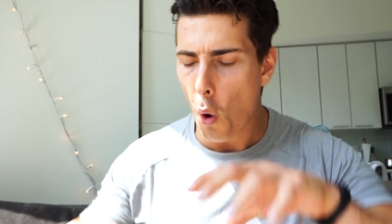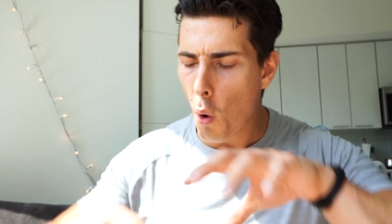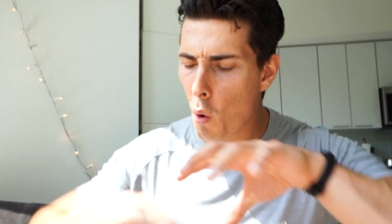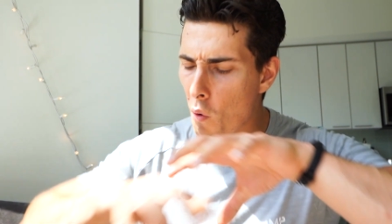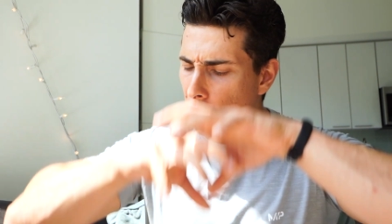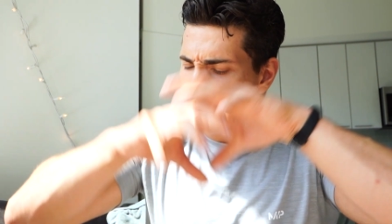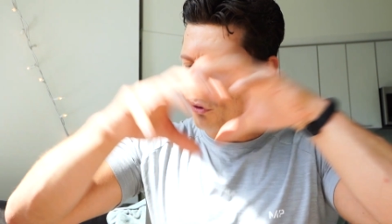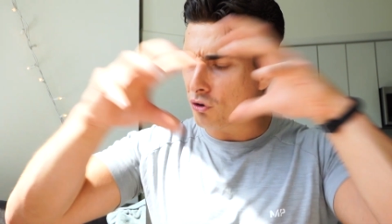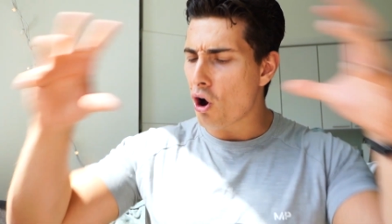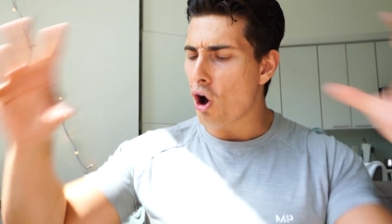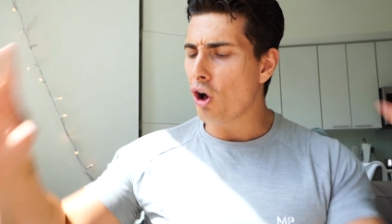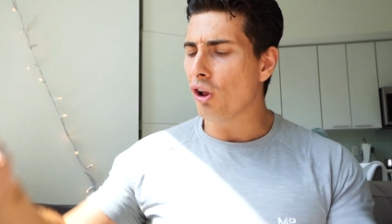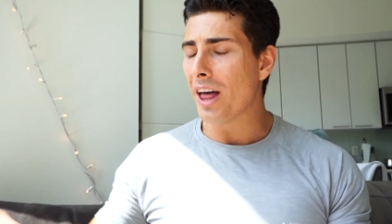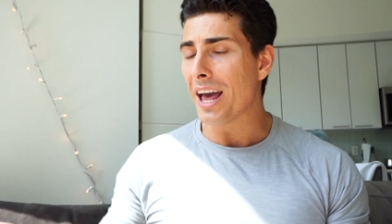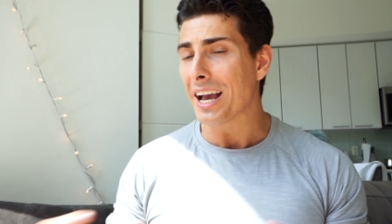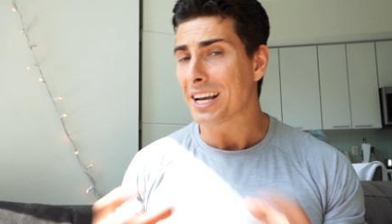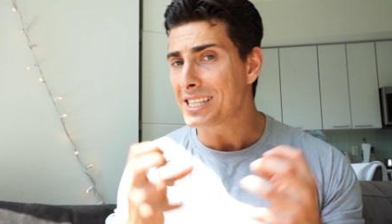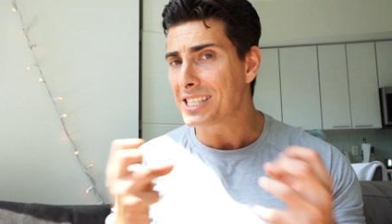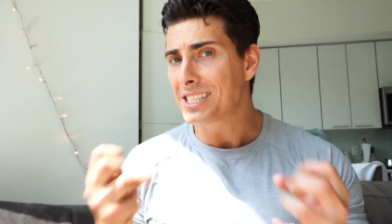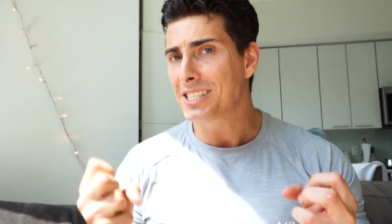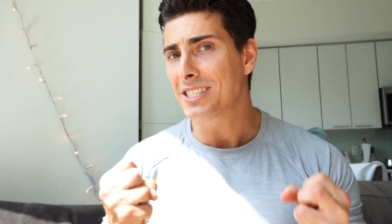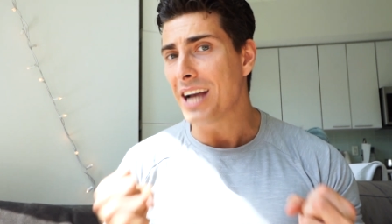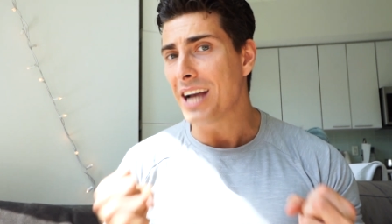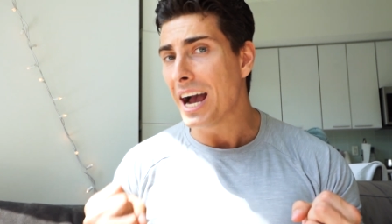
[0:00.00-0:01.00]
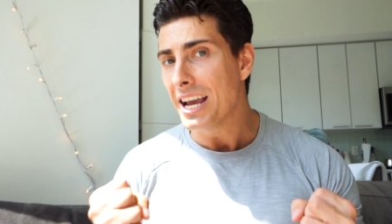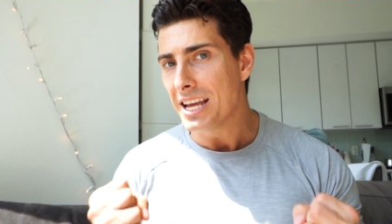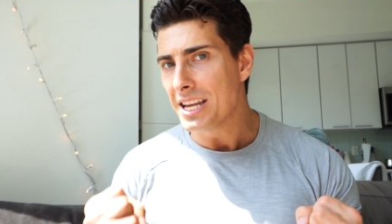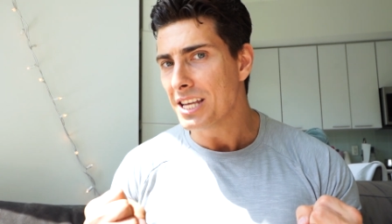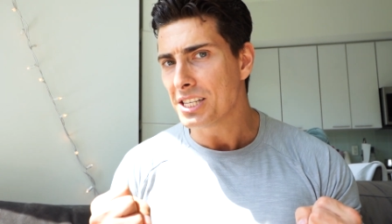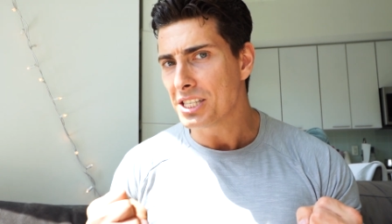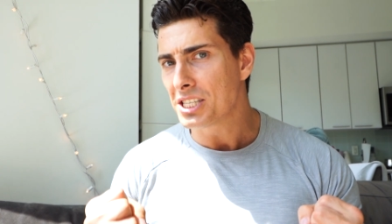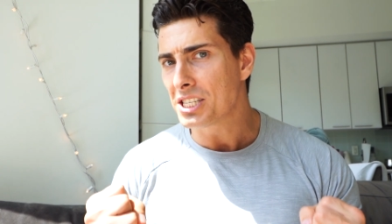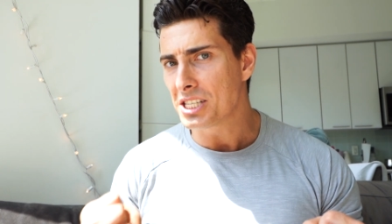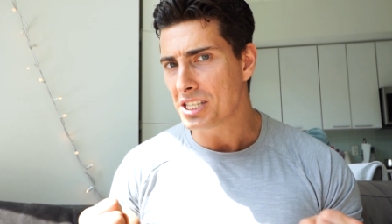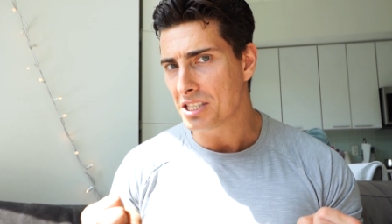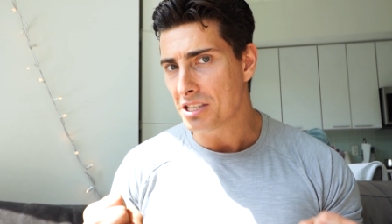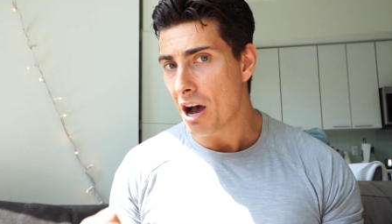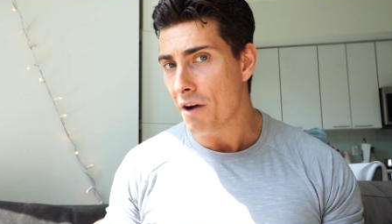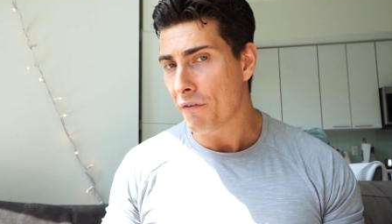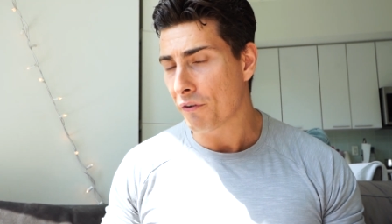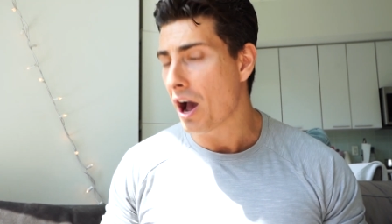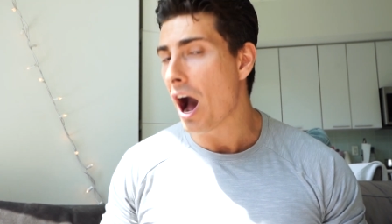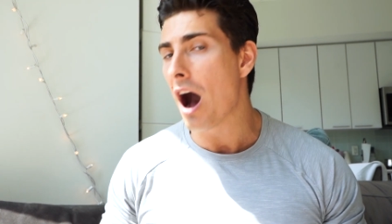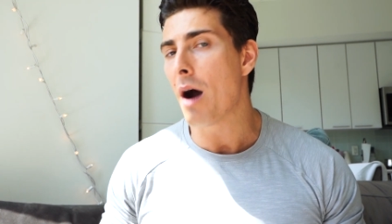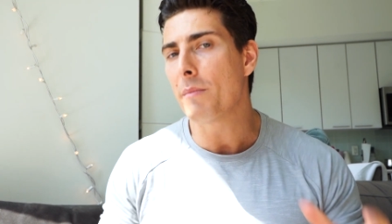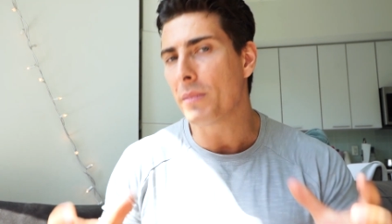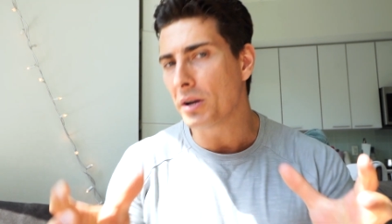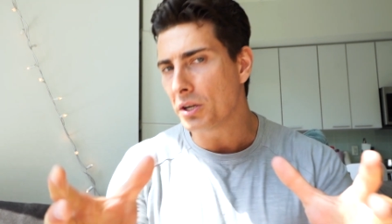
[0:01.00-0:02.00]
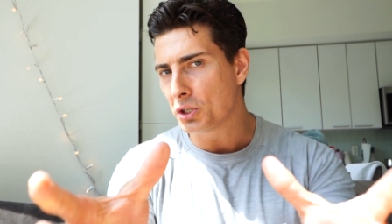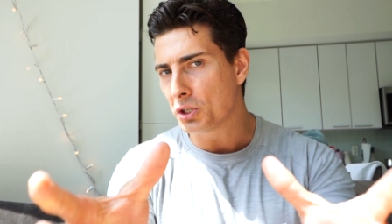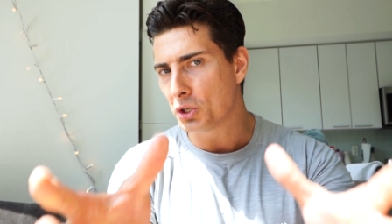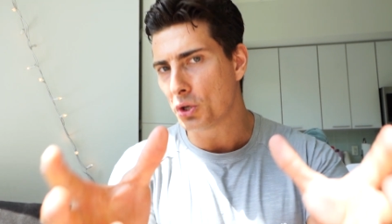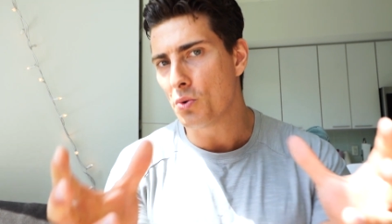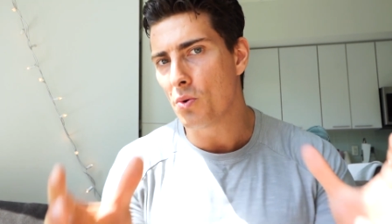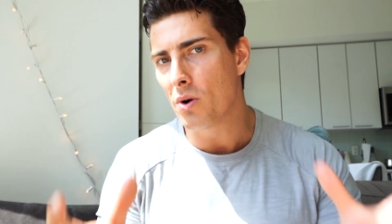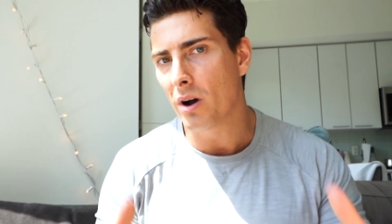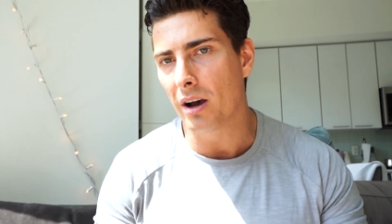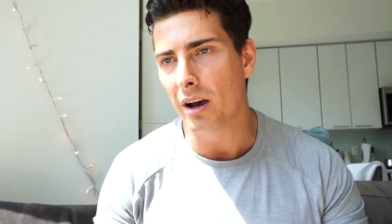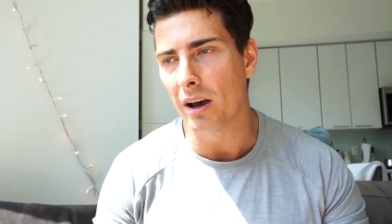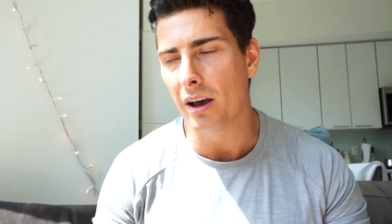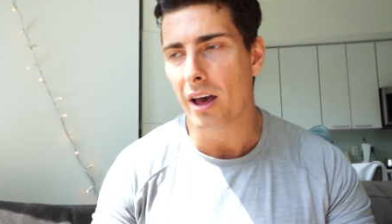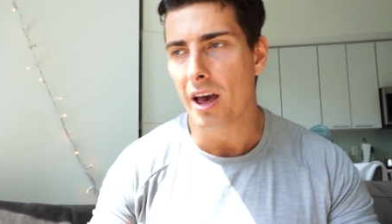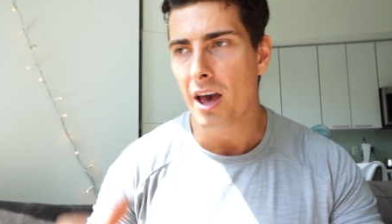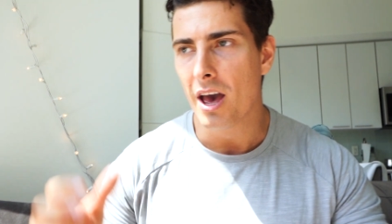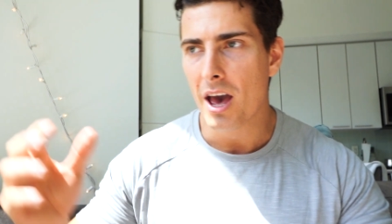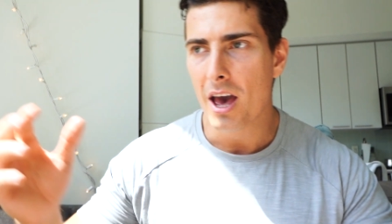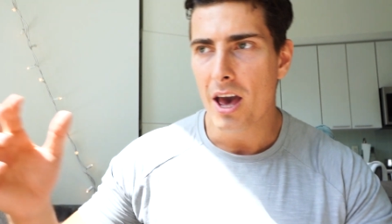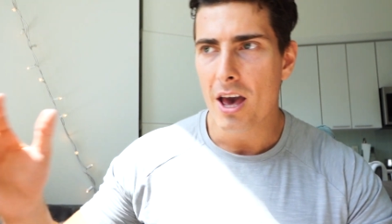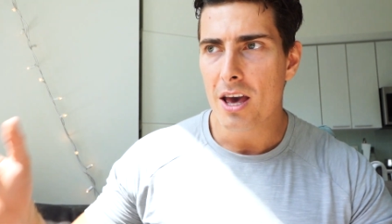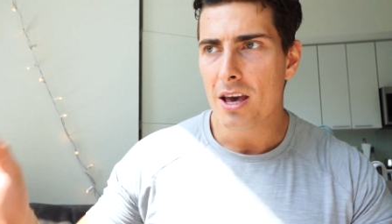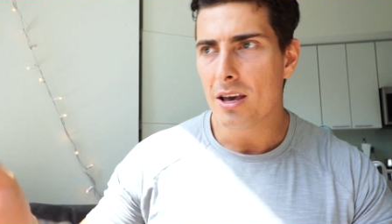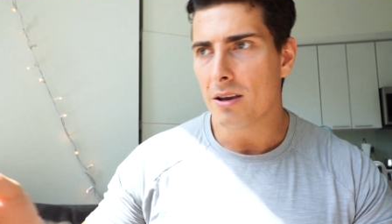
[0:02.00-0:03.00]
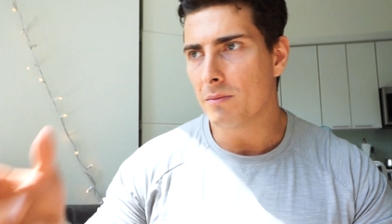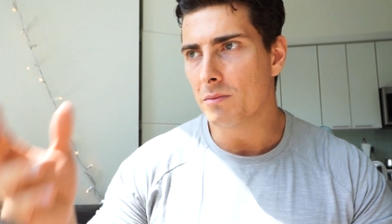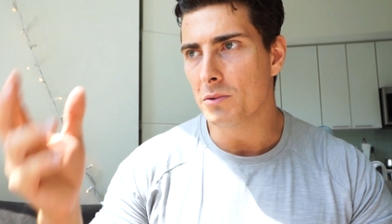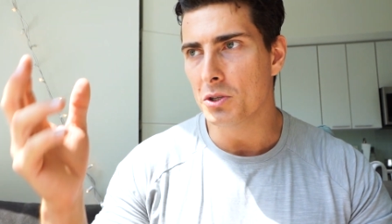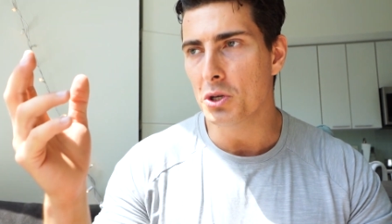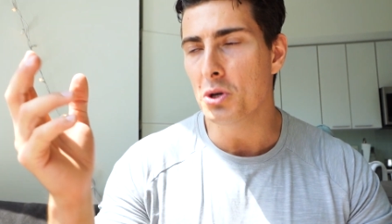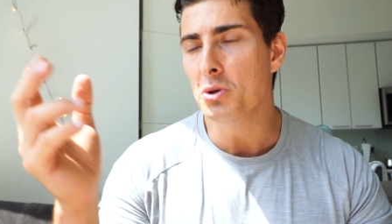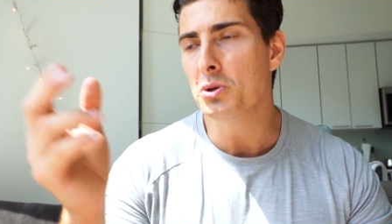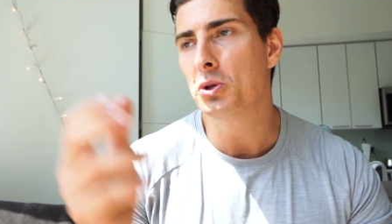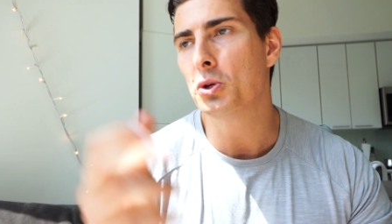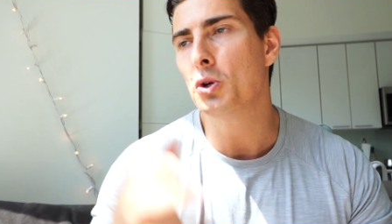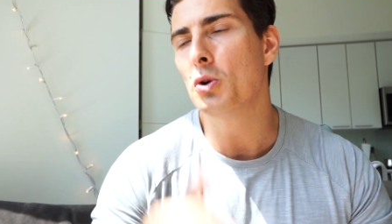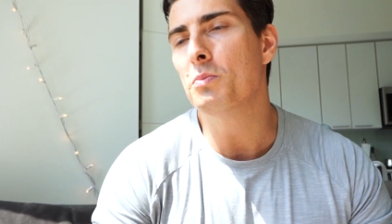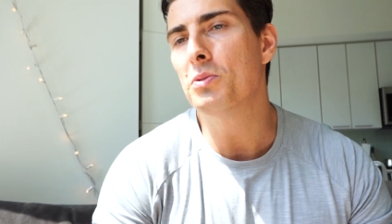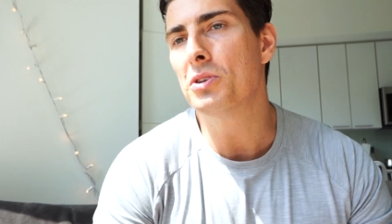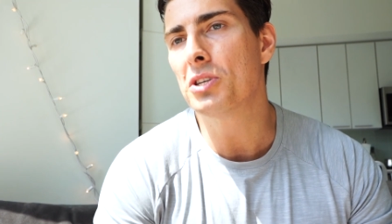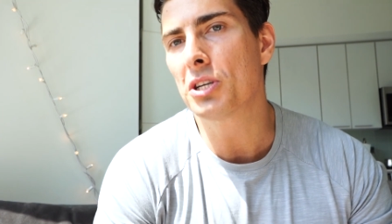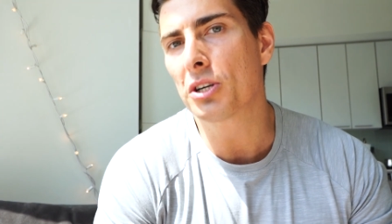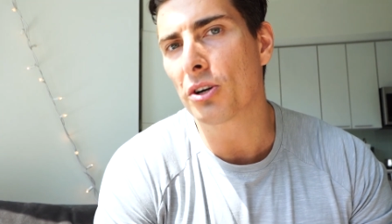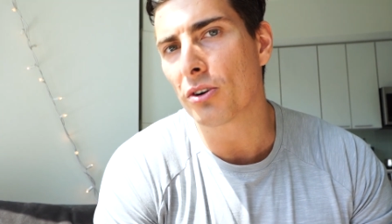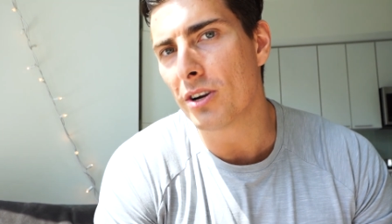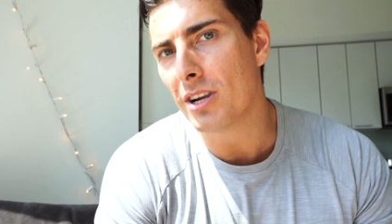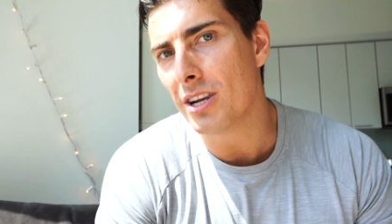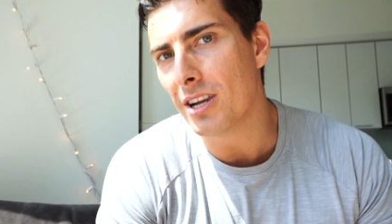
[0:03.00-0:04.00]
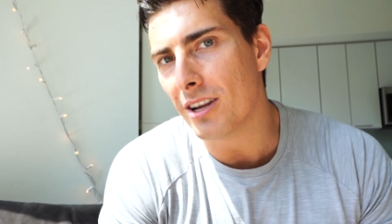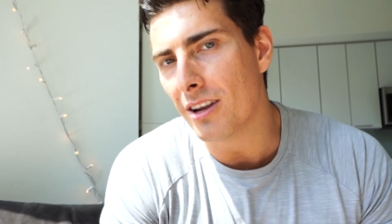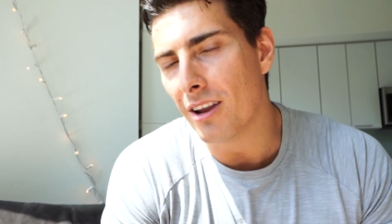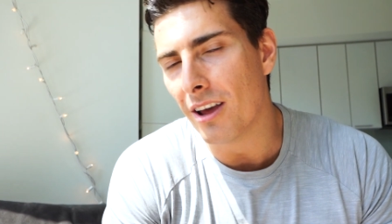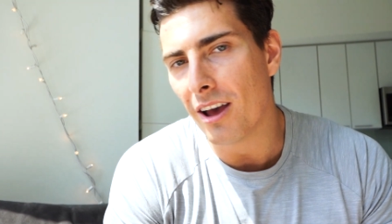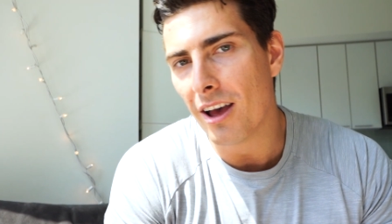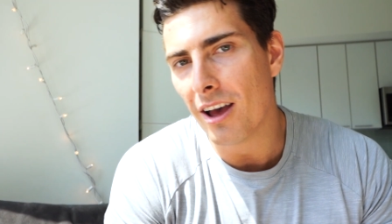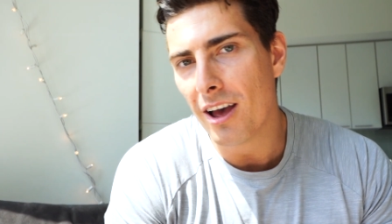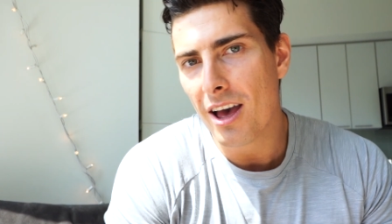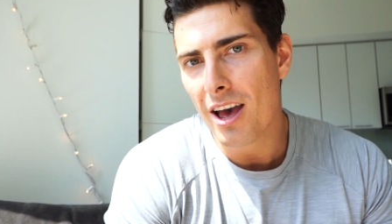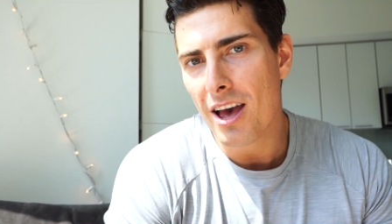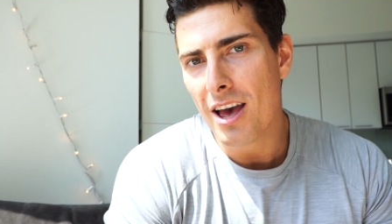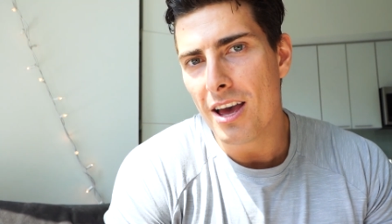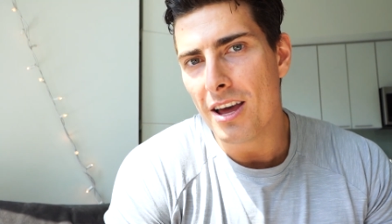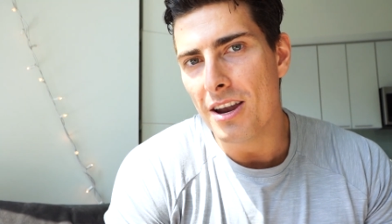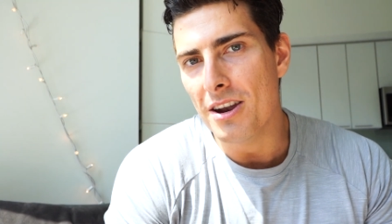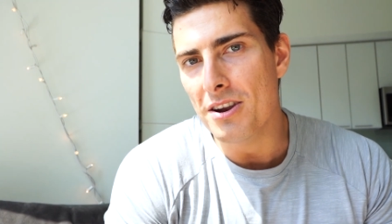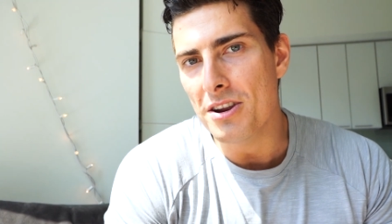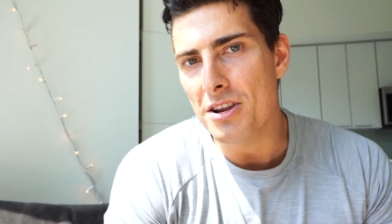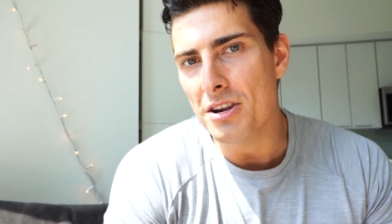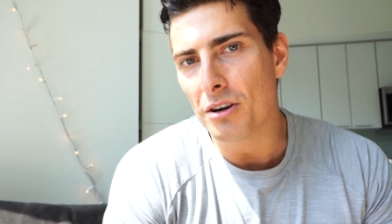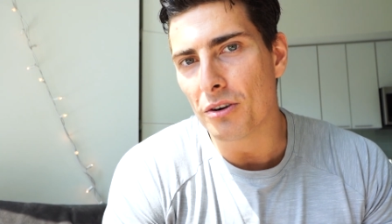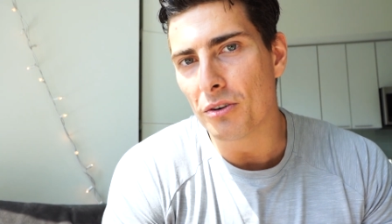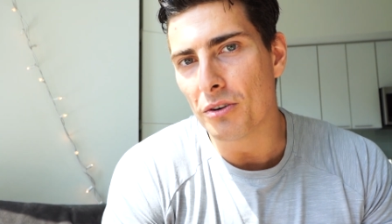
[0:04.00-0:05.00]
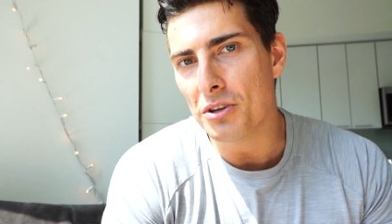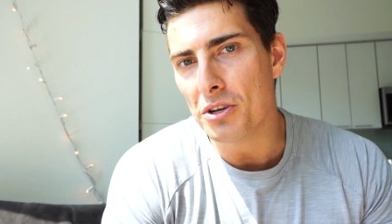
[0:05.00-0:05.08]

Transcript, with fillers: Overall, exciting stuff coming to a YouTube screen near